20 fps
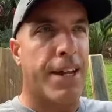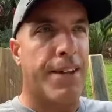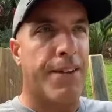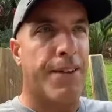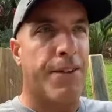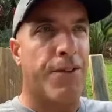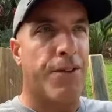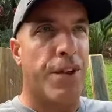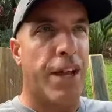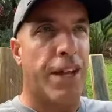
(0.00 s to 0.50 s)

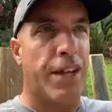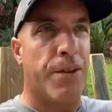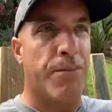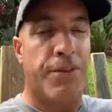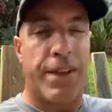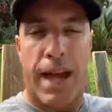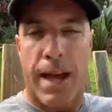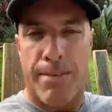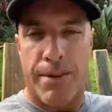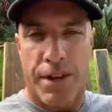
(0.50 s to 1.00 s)
and you end
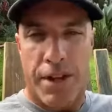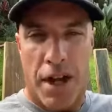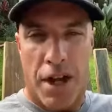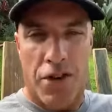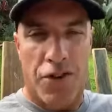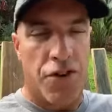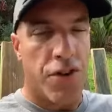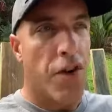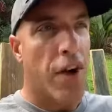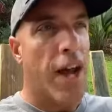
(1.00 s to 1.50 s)
up
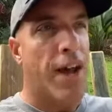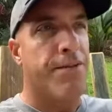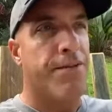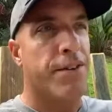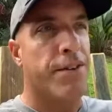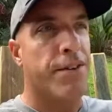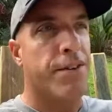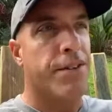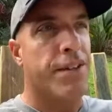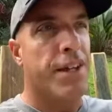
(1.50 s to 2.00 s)
sabotaging your
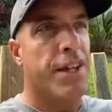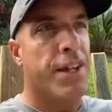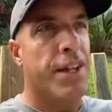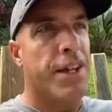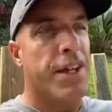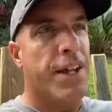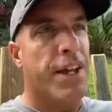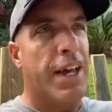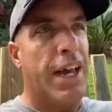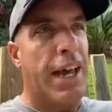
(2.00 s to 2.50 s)
efforts.
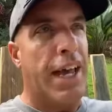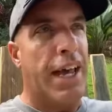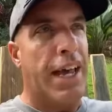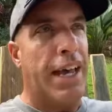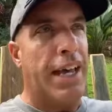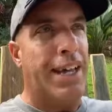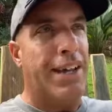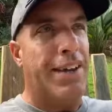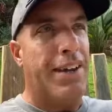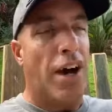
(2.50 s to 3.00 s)

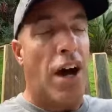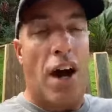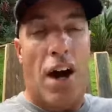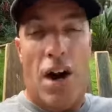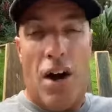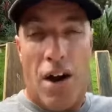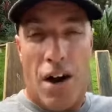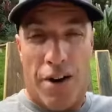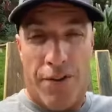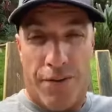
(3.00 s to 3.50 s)
And
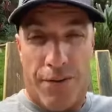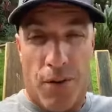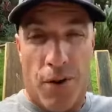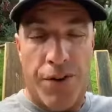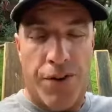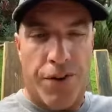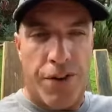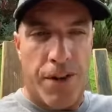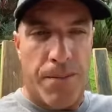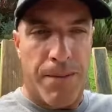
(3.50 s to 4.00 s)
uh,
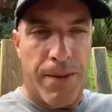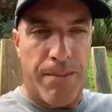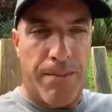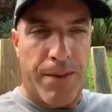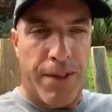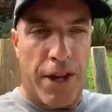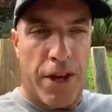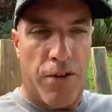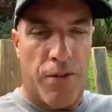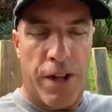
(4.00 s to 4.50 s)
unfortunately,
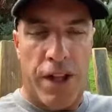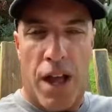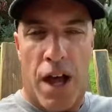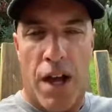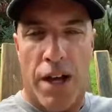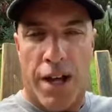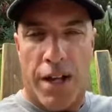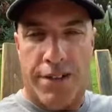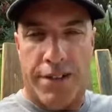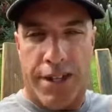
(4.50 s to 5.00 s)
people that are
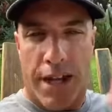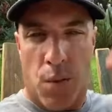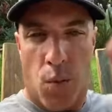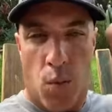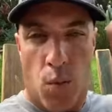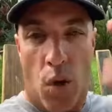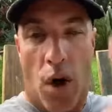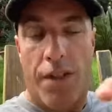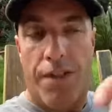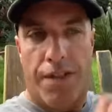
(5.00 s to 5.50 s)
relying on say
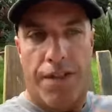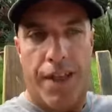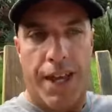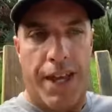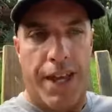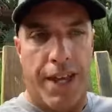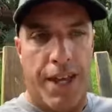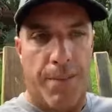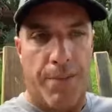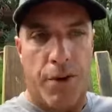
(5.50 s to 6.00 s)
one
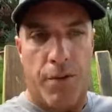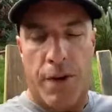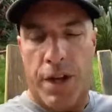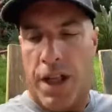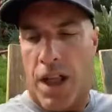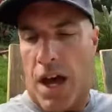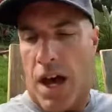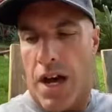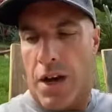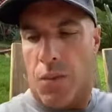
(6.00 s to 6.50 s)
thing, I'm going to
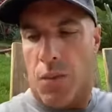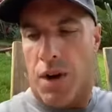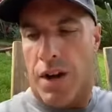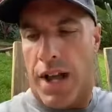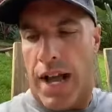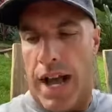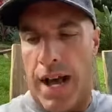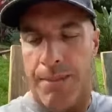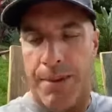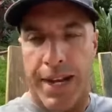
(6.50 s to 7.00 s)
rely on
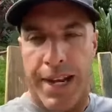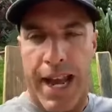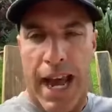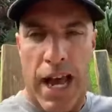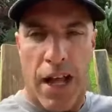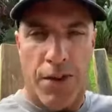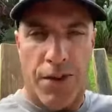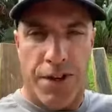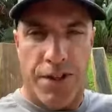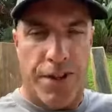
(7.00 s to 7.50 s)
what how many
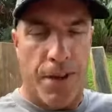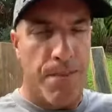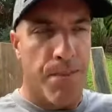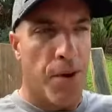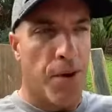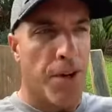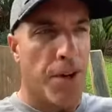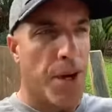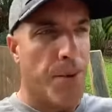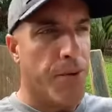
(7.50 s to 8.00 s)
calories I'm
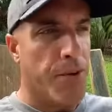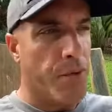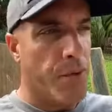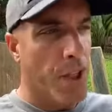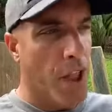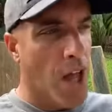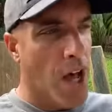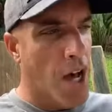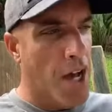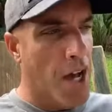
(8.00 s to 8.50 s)
burning. I'm going to
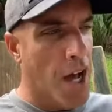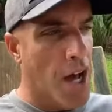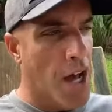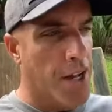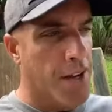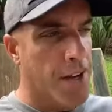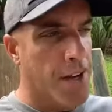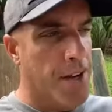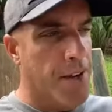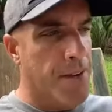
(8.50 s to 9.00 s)
rely
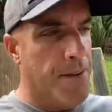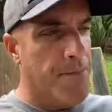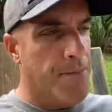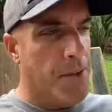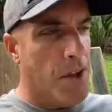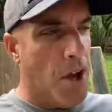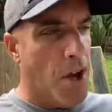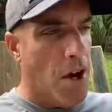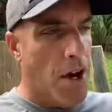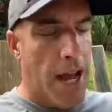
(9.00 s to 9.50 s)
on
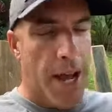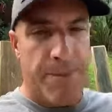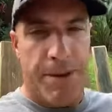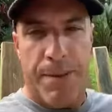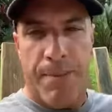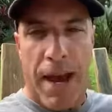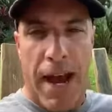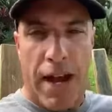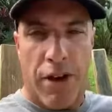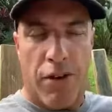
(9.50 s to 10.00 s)
uh, how
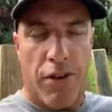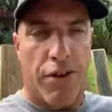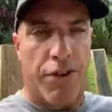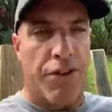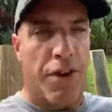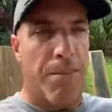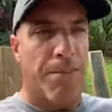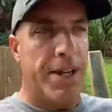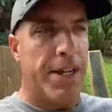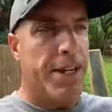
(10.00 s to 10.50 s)
many
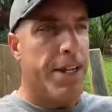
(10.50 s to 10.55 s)
macros I'm